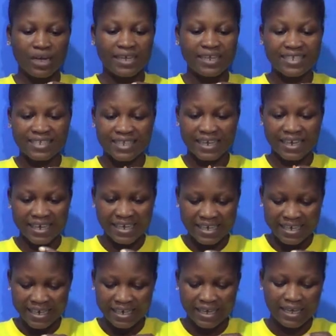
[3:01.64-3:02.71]
it is
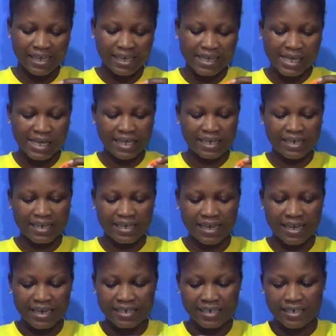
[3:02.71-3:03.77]
clean, and
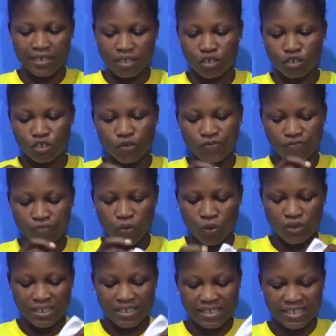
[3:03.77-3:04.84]
then you
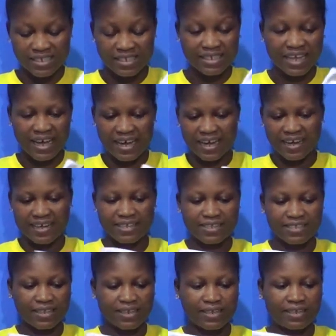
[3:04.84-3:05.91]
fold it
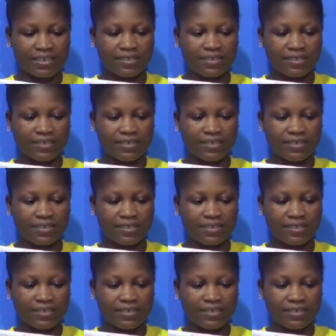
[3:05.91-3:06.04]
nicely